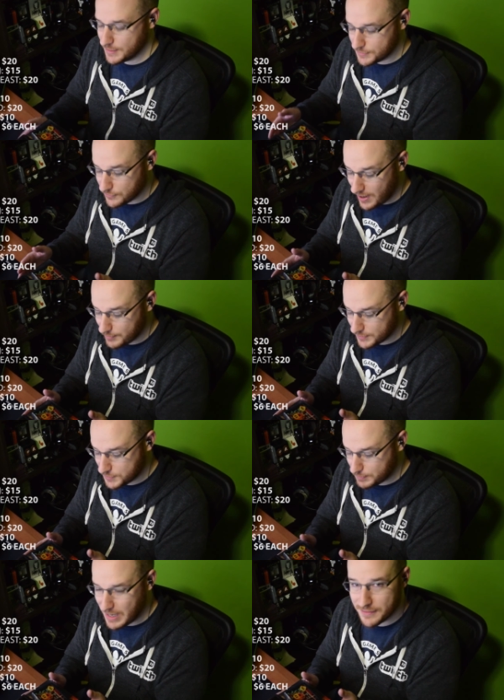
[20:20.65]
So I'm going to
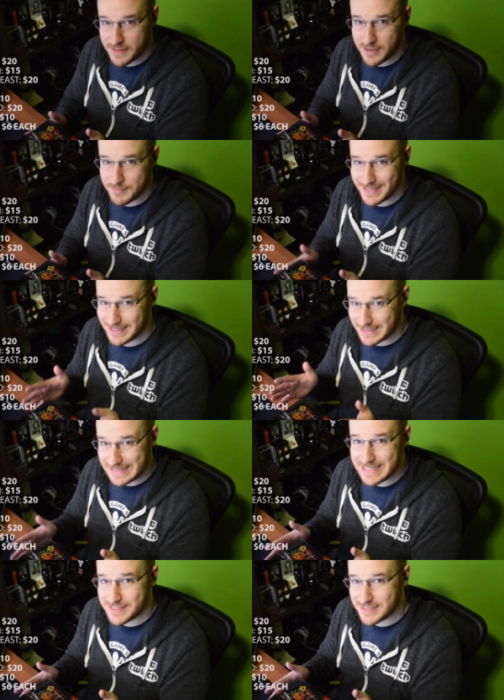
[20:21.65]
spot them at
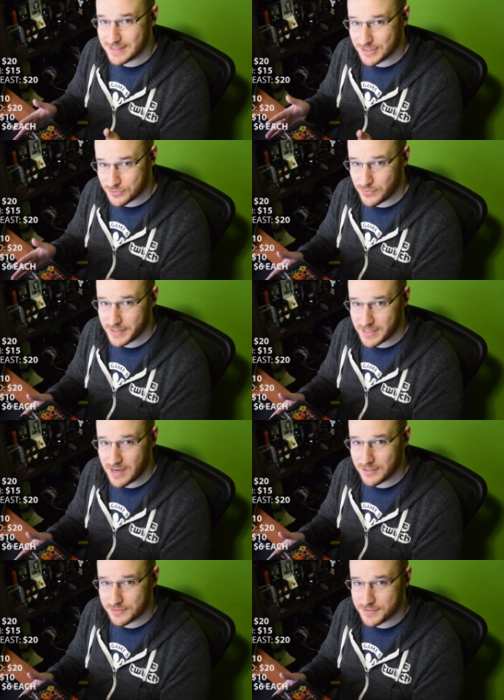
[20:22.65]
least the
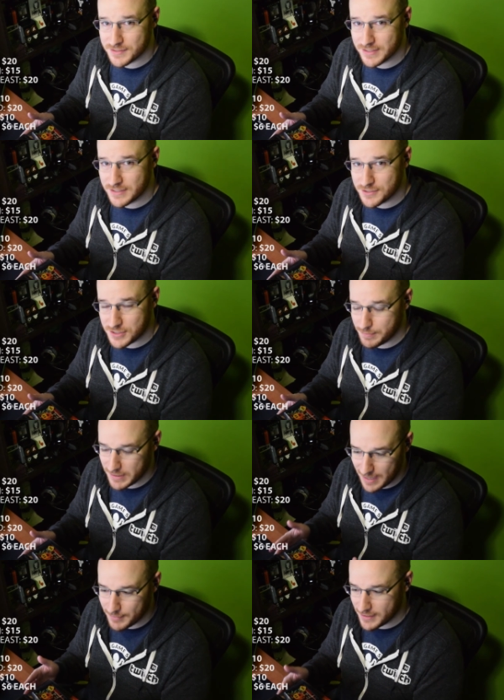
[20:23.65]
$20
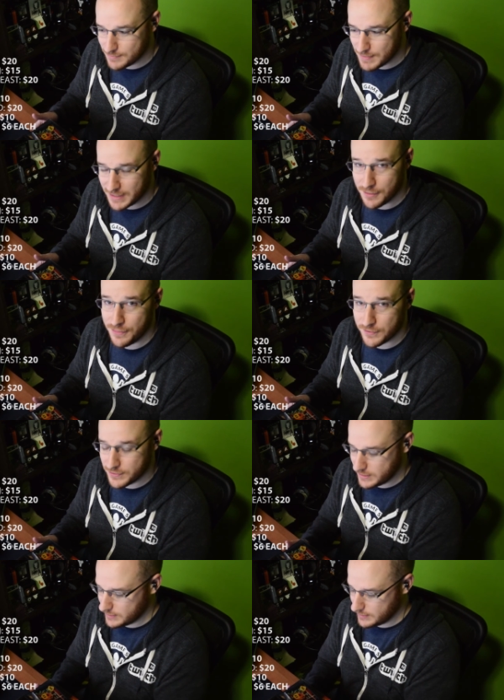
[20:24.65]
shipping. I might make it
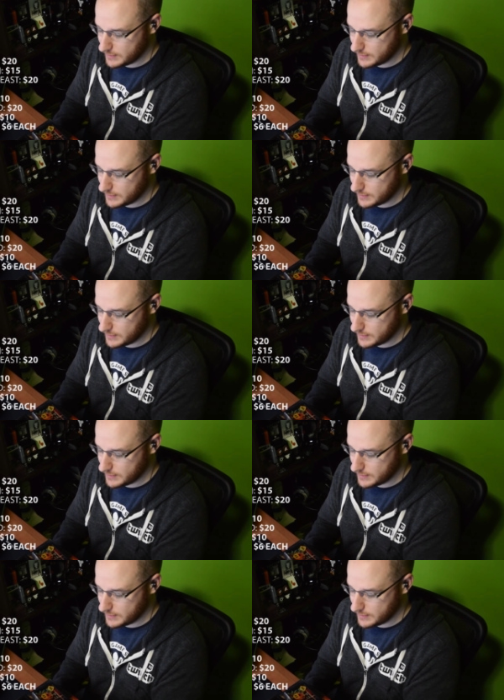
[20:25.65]
$30.